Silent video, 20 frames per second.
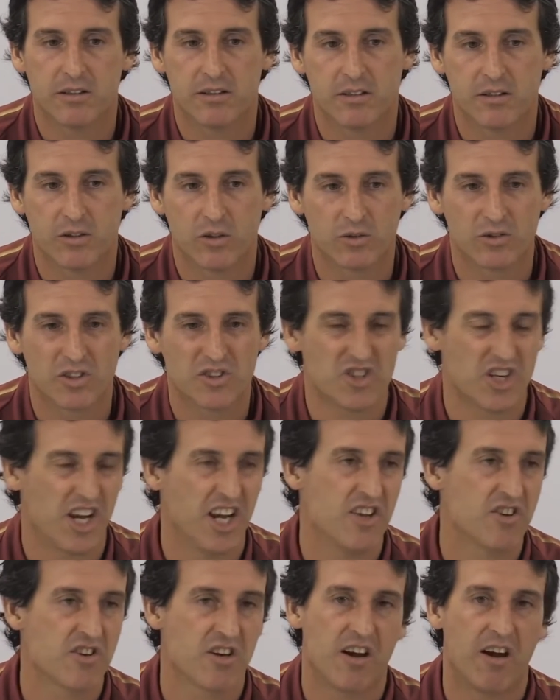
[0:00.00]
not a
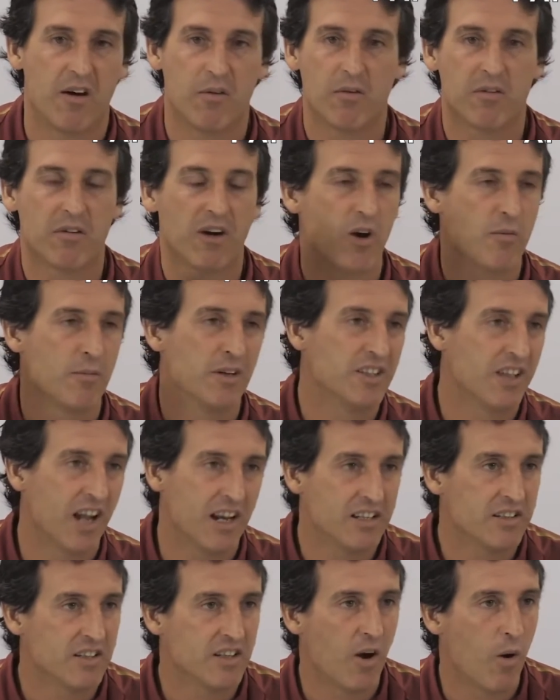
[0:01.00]
change our
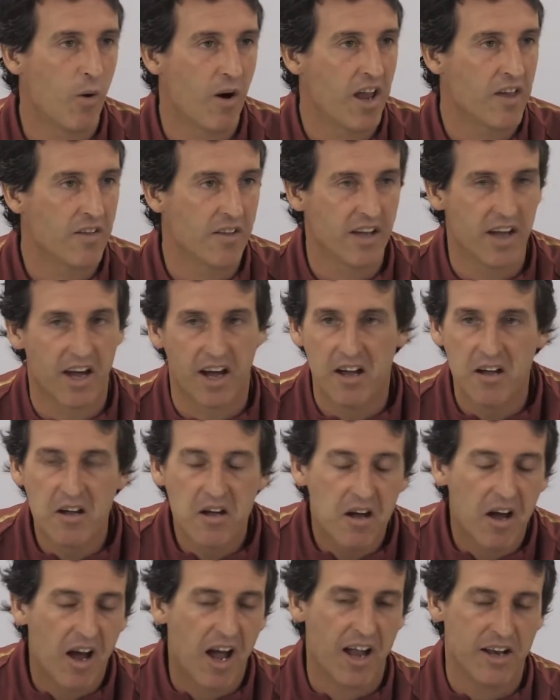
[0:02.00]
mentality, our idea,
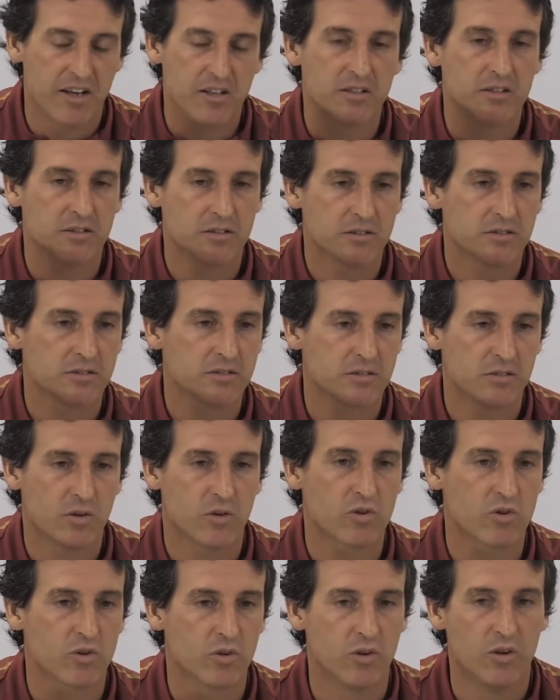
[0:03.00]
and
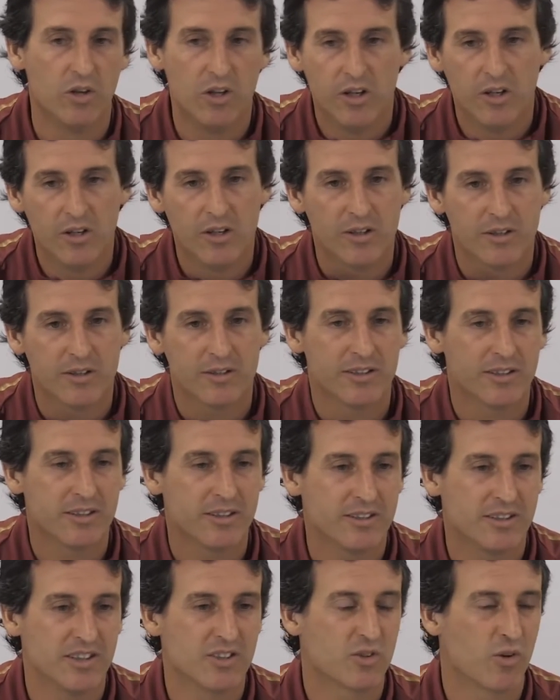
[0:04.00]
also
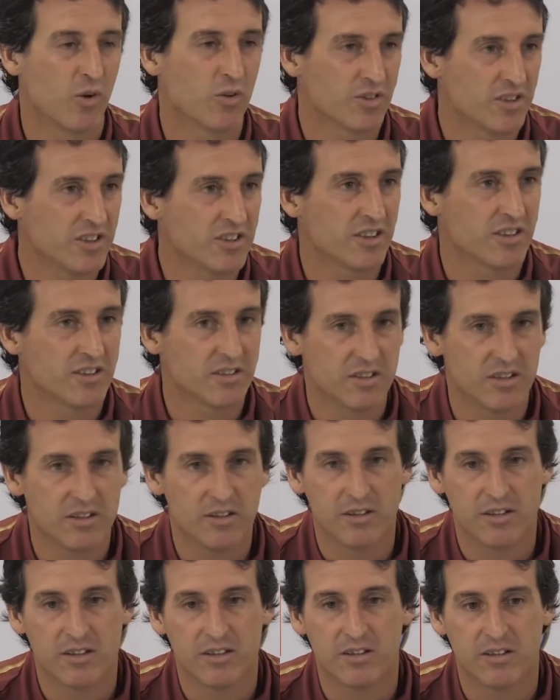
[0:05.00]
this
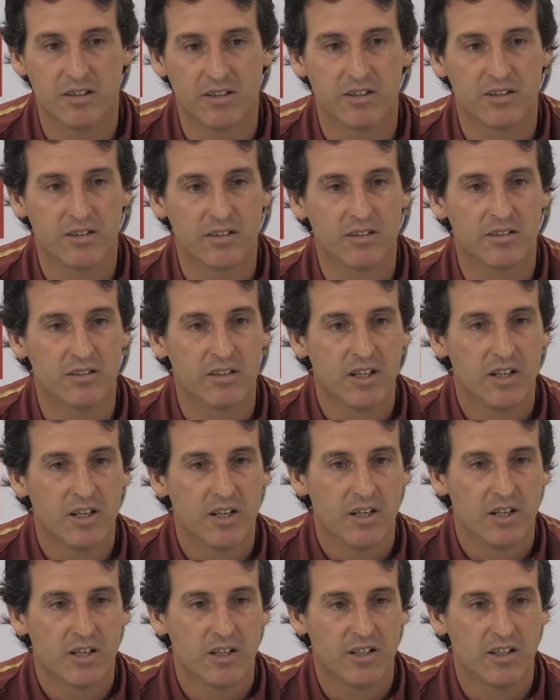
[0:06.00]
consistency
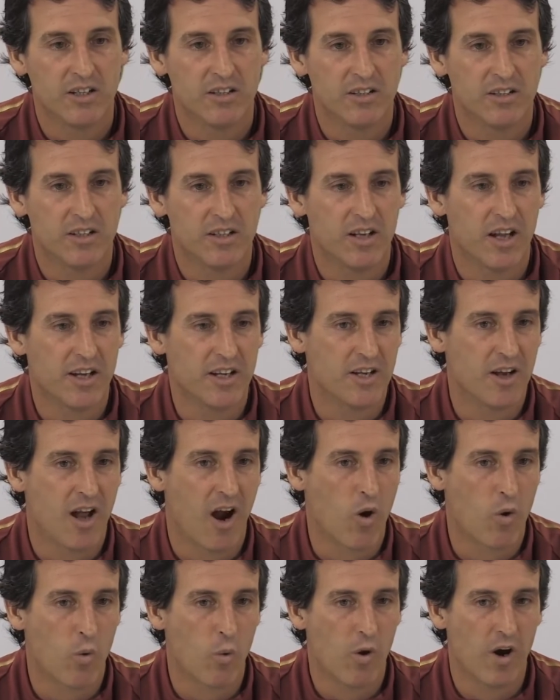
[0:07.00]
in
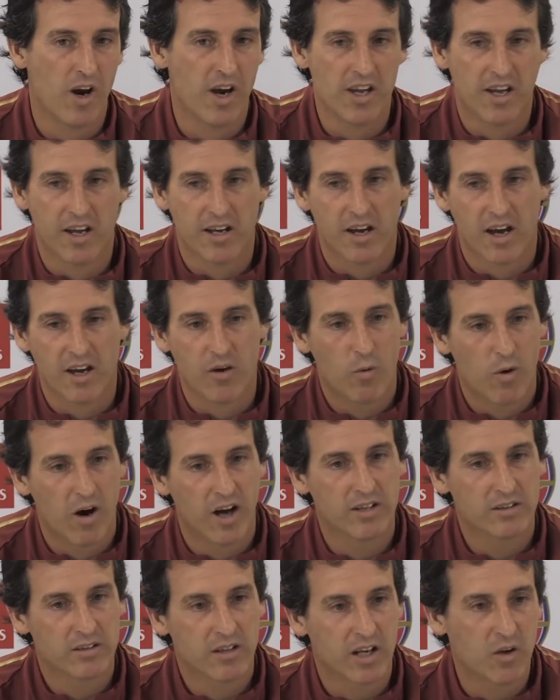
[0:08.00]
our way. I
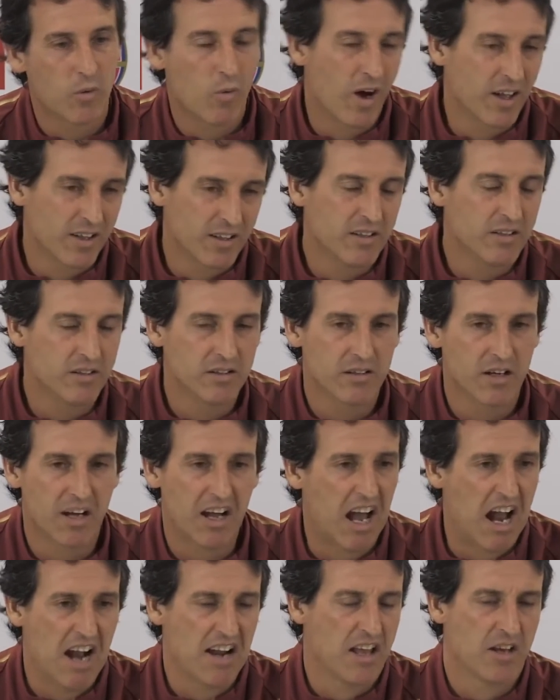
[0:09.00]
want
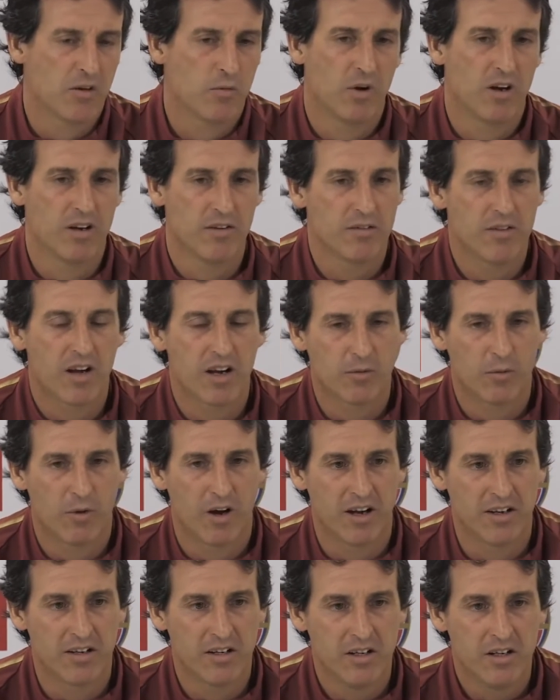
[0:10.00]
hard, and I
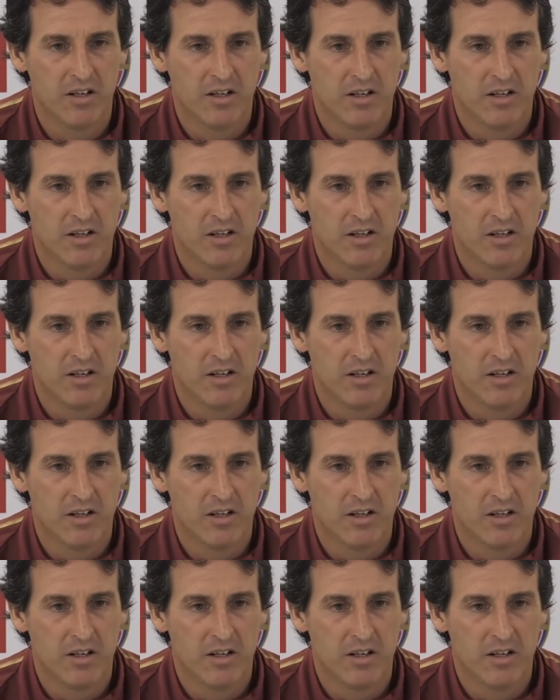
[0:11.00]
want